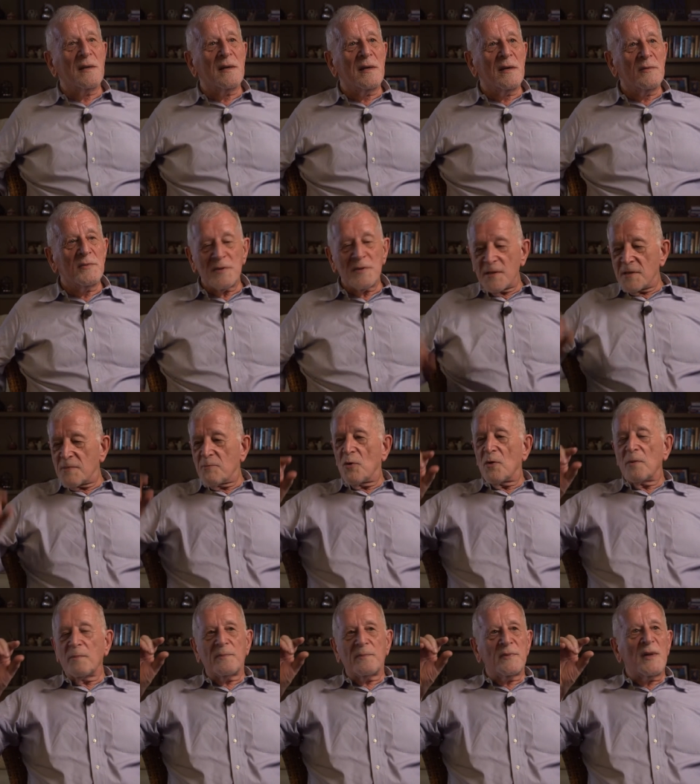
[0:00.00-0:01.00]
It's a
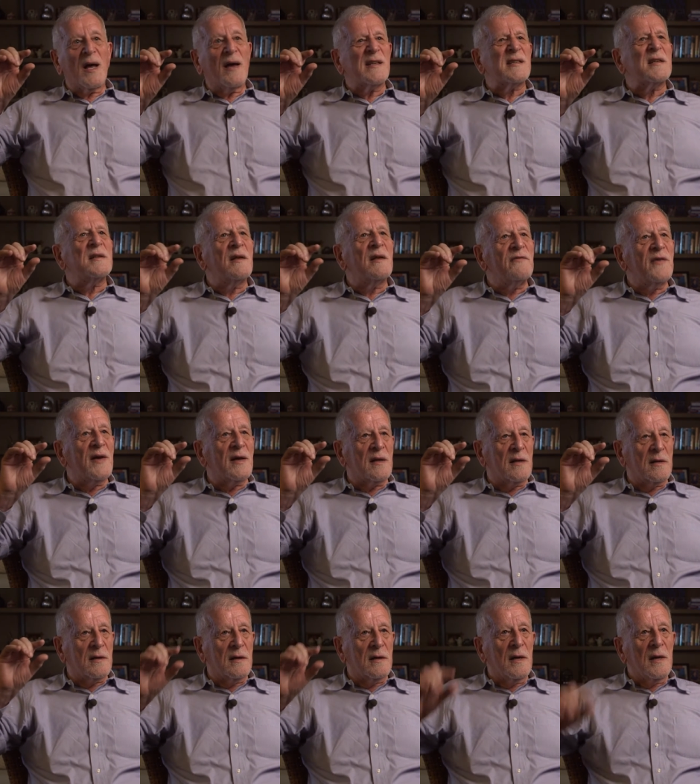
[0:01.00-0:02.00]
small, not, it's a
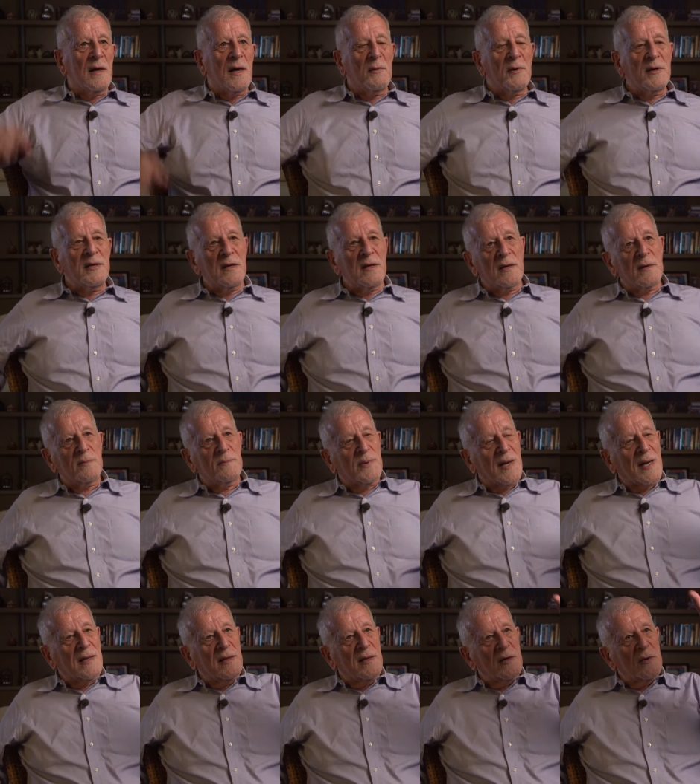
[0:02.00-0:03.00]
novella. And we did it
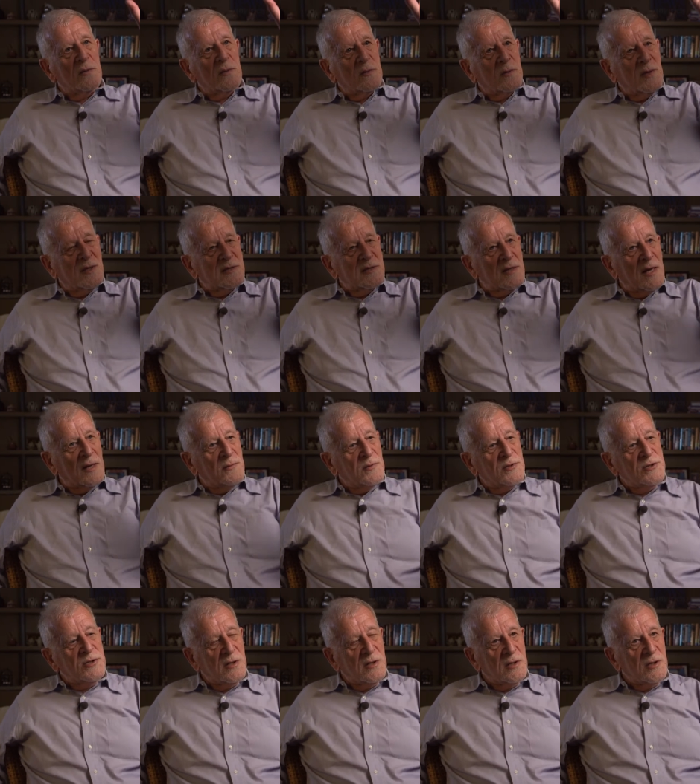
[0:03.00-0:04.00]
bilingual. One side
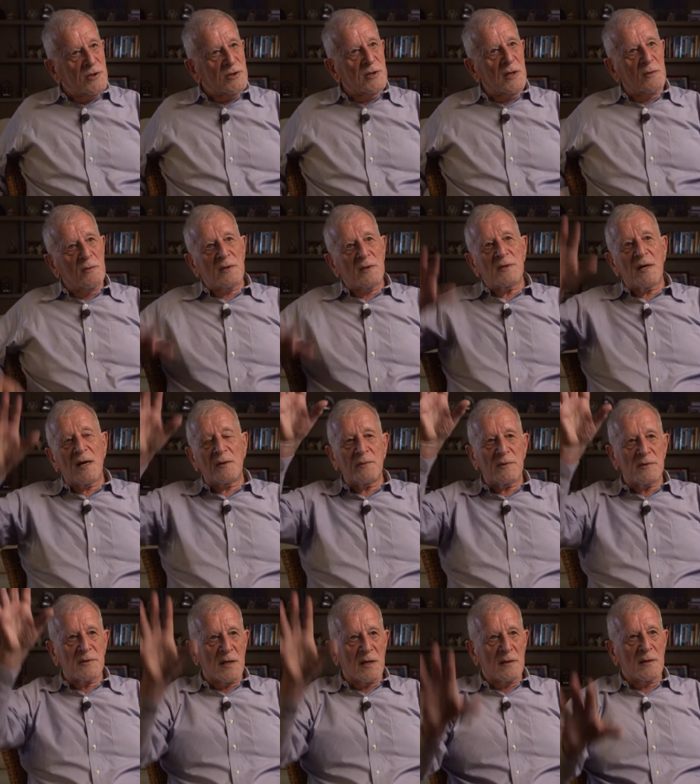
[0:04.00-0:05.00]
was Yiddish and one side
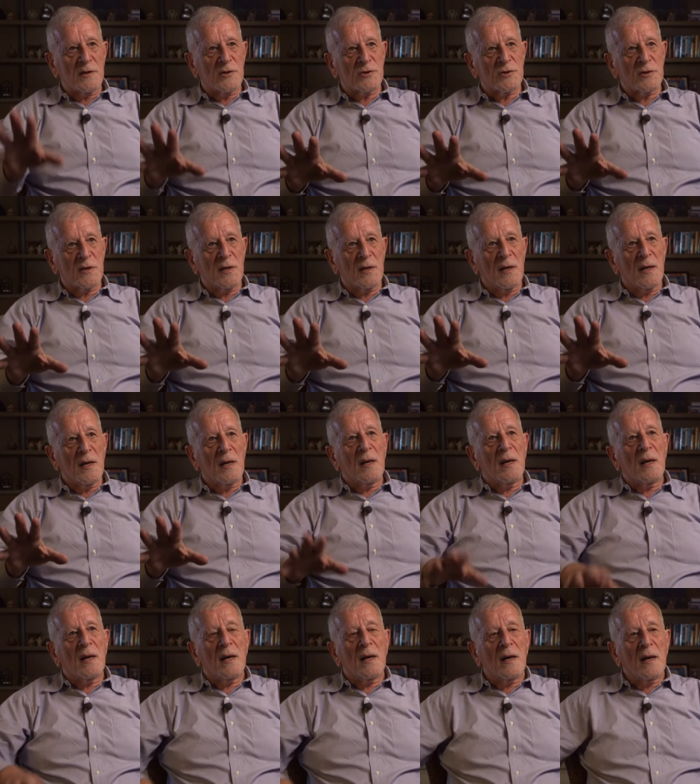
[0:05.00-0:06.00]
was English.
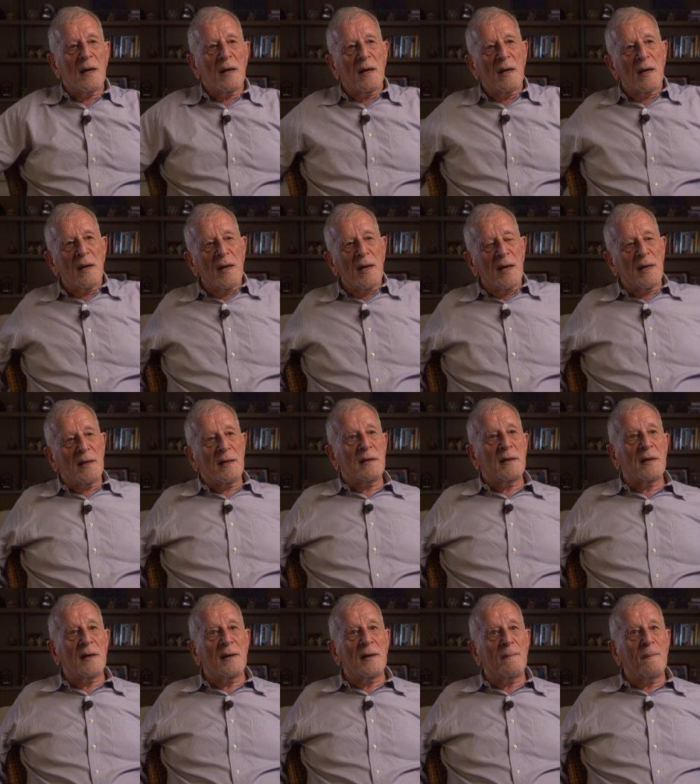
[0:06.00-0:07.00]
Uh,
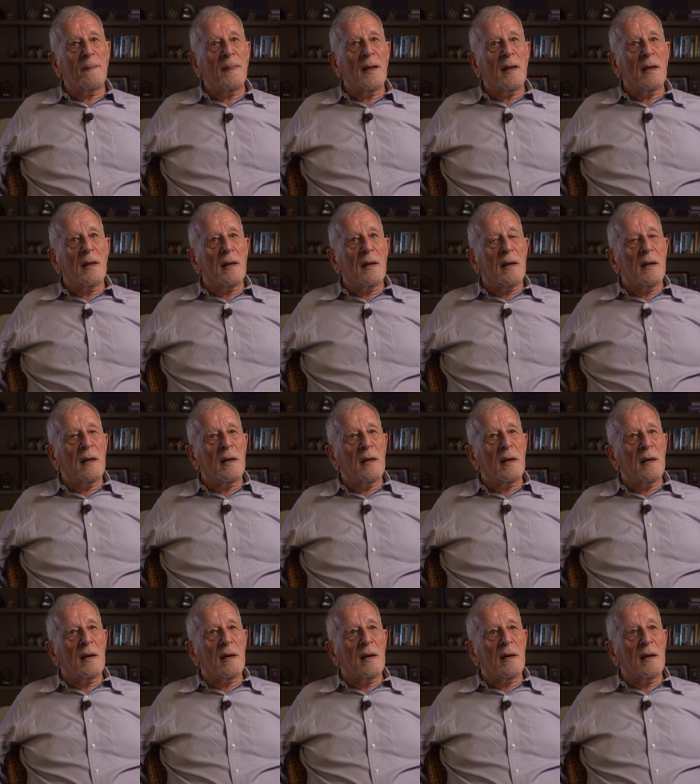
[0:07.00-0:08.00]
and um,
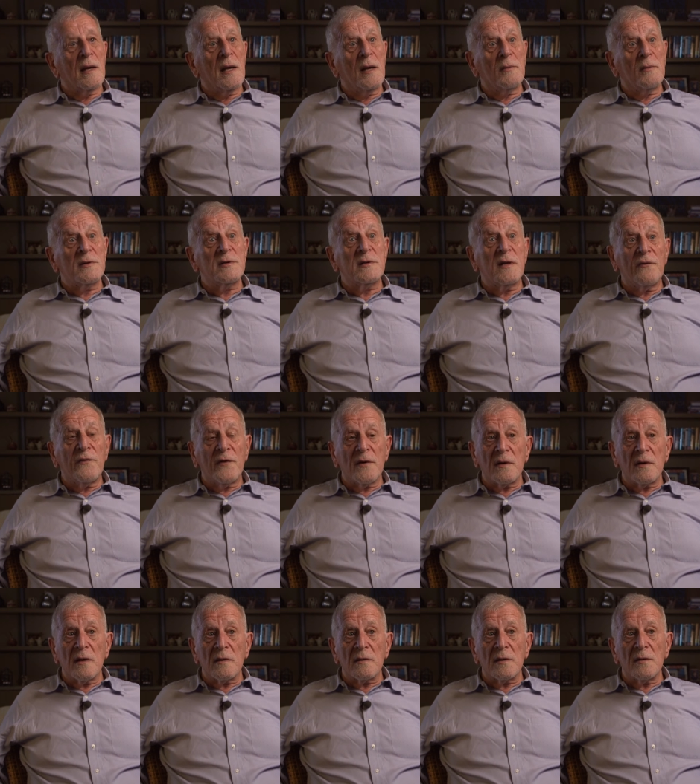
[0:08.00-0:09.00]
uh, it was
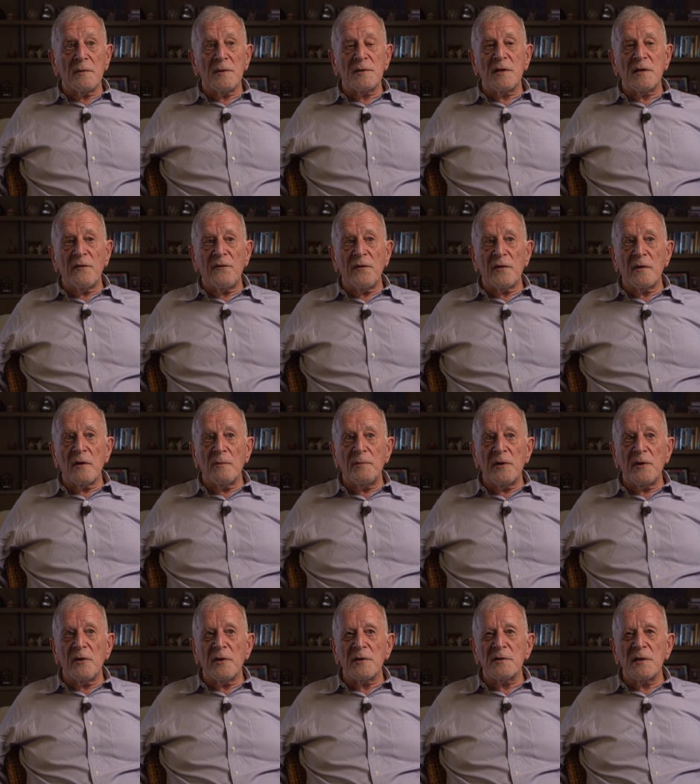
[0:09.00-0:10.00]
difficult. It was difficult
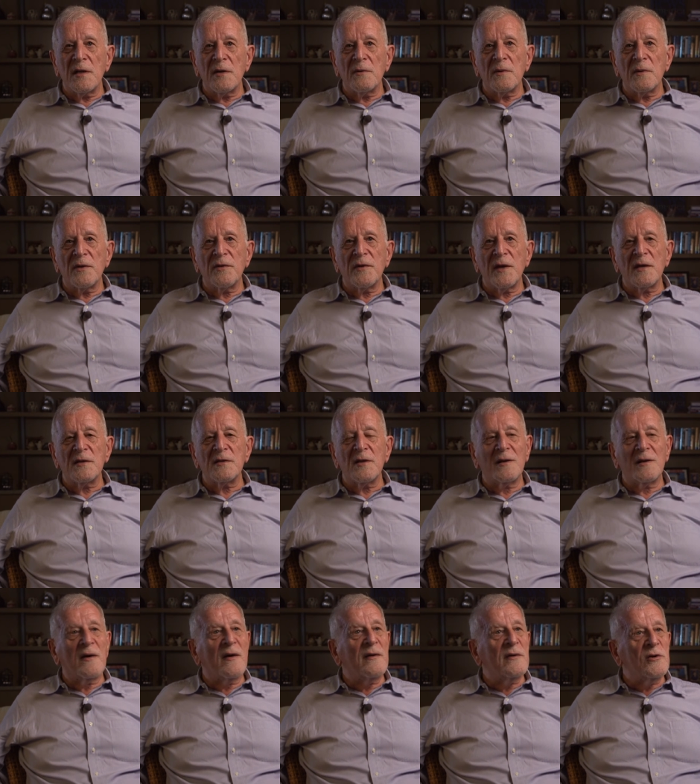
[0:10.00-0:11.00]
because there were things
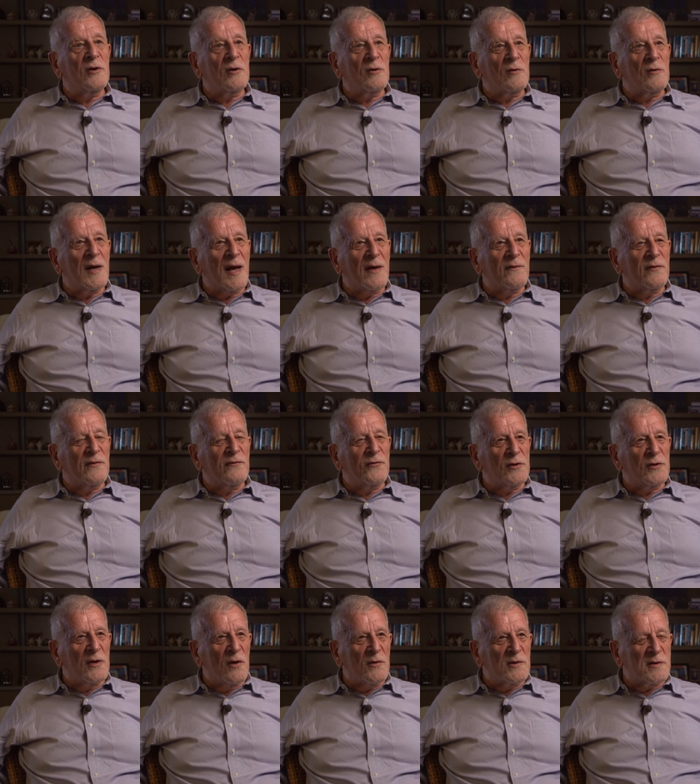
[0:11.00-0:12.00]
you, to, you, don't have
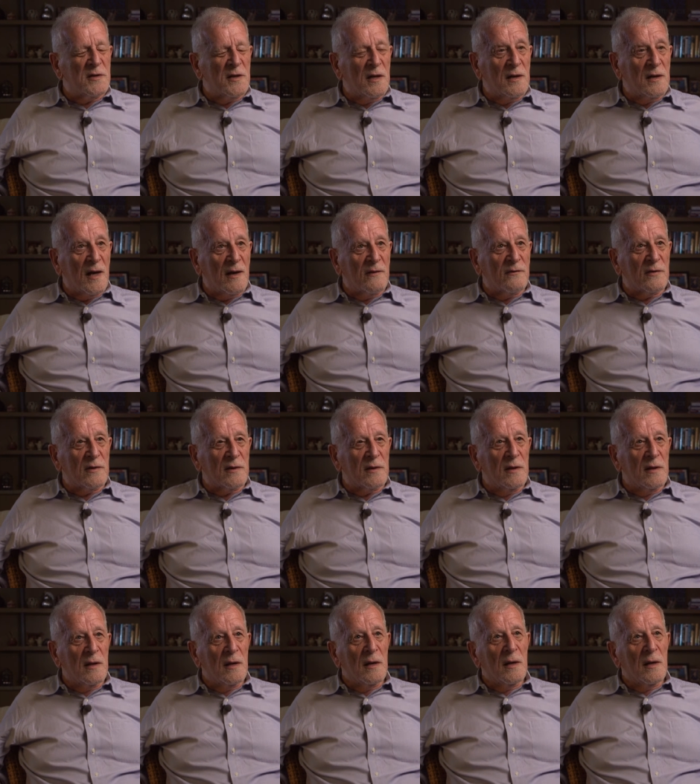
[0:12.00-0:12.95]
footnotes in a novel,